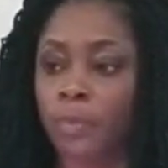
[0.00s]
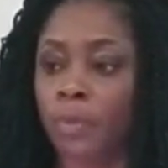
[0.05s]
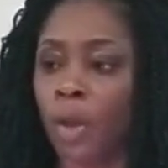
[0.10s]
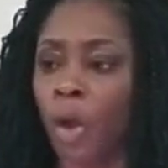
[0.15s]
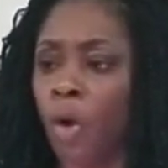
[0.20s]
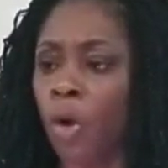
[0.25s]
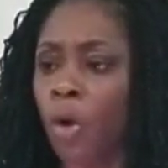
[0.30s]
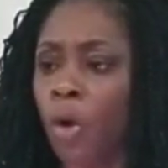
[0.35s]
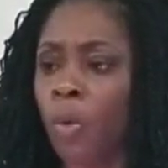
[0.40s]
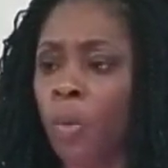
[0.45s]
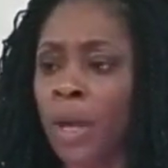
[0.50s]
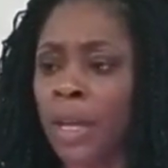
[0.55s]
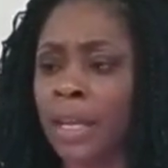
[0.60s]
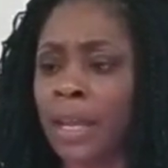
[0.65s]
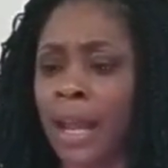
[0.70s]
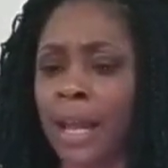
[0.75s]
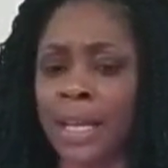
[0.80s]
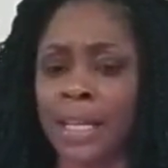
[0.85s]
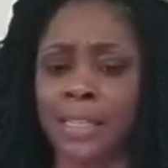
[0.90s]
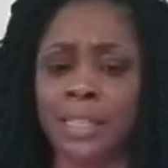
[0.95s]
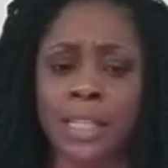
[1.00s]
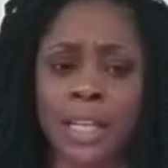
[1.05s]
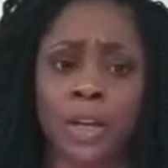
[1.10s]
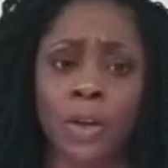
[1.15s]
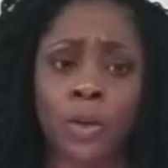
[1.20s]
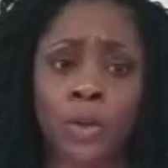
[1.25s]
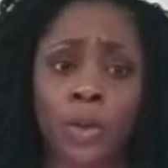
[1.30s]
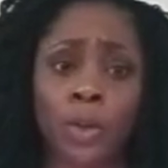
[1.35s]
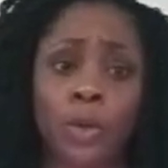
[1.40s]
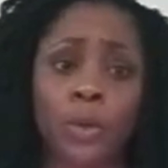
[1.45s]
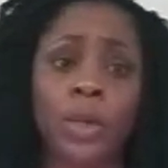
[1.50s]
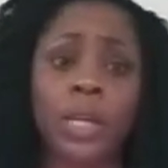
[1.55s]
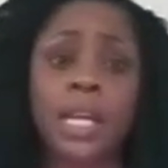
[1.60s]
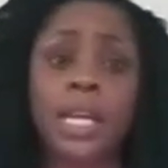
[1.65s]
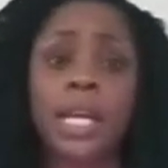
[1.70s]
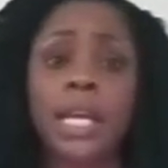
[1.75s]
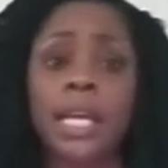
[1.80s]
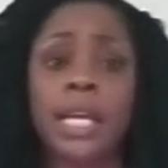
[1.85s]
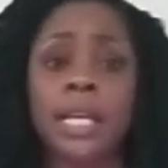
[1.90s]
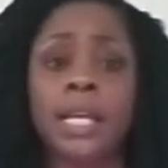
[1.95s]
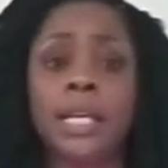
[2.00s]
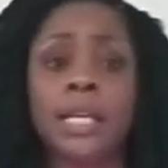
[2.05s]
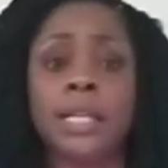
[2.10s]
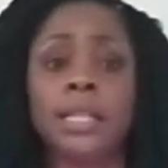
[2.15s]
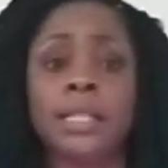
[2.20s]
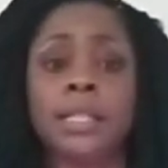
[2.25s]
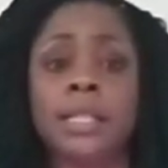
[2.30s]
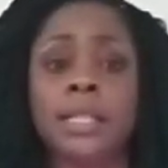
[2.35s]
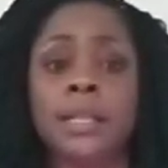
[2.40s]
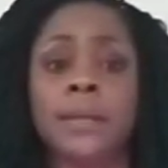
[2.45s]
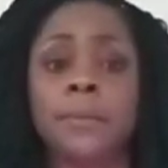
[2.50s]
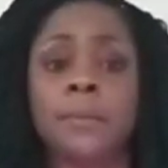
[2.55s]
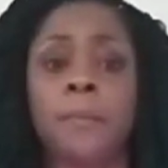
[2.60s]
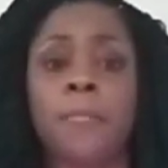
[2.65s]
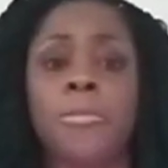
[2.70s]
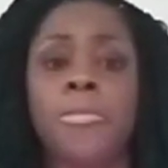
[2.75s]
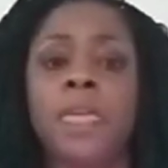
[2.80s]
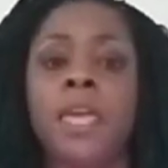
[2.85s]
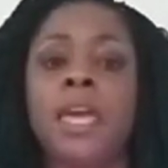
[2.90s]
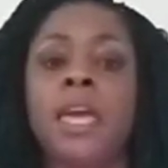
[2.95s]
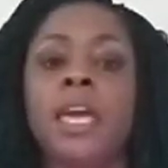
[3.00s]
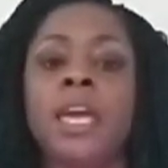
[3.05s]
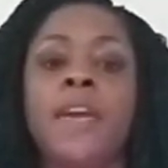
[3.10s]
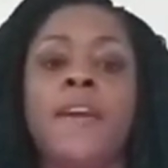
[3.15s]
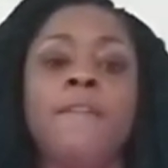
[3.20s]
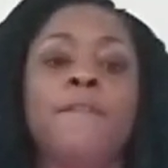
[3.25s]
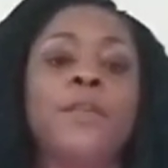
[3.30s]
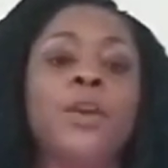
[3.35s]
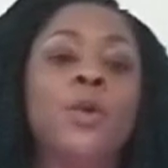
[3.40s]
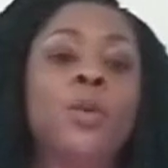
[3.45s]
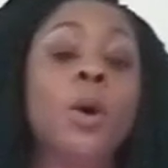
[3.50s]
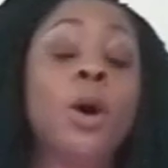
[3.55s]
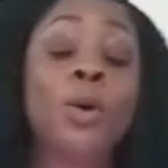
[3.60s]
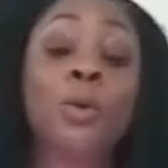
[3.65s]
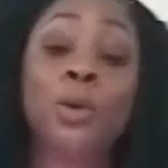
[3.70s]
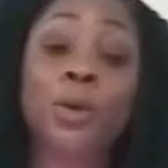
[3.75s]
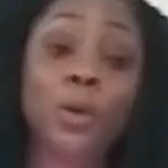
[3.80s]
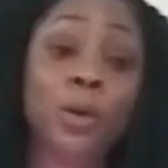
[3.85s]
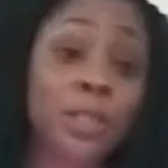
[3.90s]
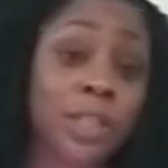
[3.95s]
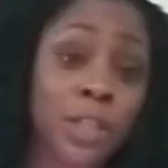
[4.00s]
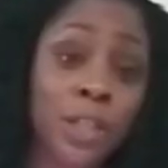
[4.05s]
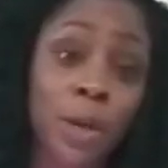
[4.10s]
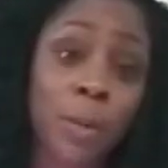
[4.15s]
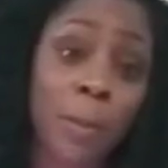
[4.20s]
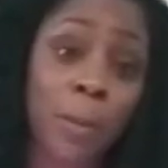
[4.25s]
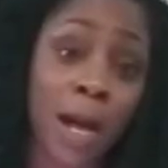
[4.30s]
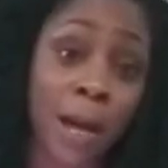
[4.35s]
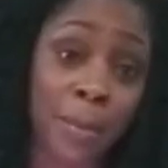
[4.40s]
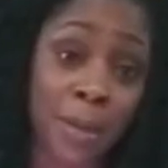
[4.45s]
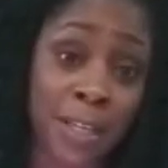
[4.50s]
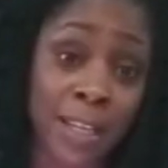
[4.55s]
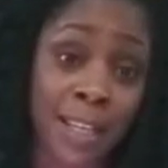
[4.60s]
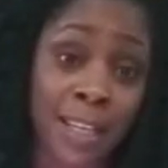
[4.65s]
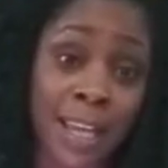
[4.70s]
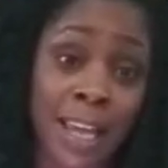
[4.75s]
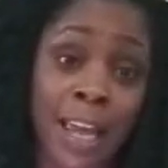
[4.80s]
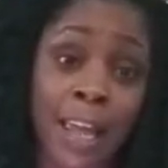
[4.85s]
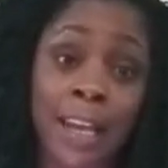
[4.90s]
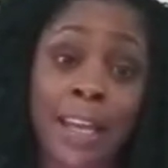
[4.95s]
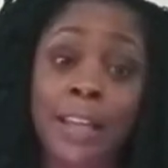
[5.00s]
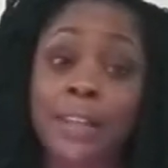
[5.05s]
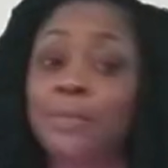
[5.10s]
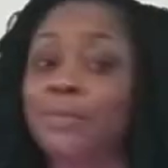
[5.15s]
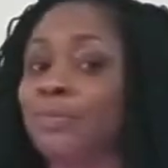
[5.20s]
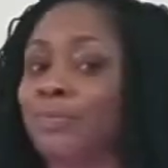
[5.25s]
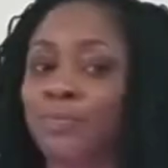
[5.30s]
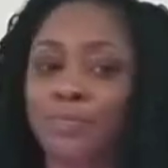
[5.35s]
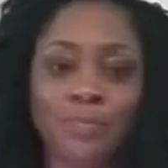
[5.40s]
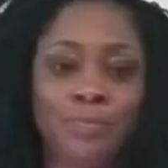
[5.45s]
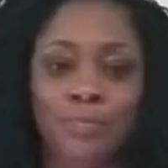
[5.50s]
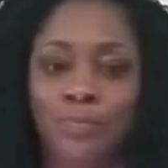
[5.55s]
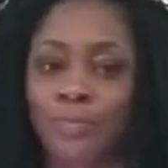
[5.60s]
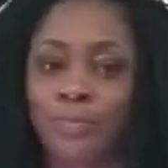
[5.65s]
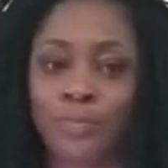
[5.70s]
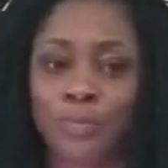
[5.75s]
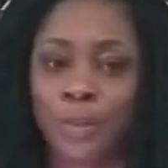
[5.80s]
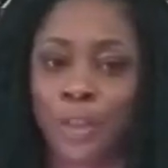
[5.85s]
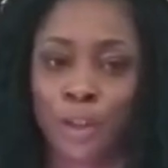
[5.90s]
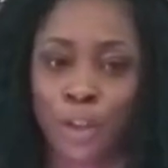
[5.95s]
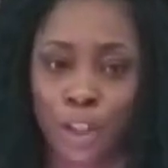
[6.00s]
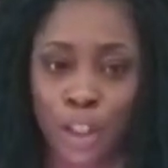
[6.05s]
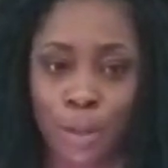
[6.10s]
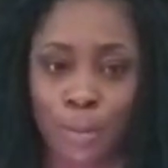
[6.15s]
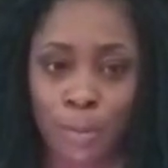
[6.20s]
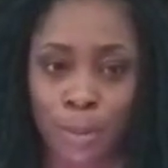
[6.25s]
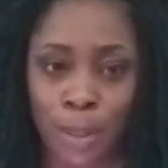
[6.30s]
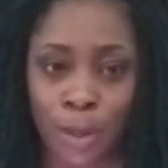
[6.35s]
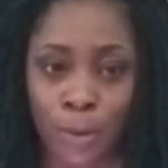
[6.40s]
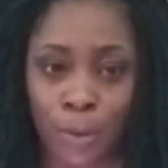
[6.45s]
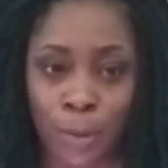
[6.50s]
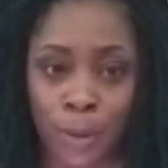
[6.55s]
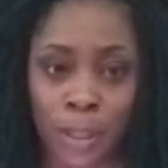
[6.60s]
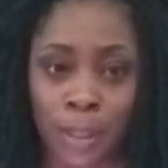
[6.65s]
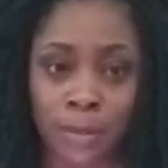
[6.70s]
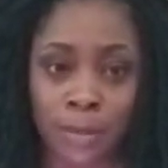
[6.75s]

or a way that I can tell you is, if you won't do it to your mama and your daddy, you shouldn't be doing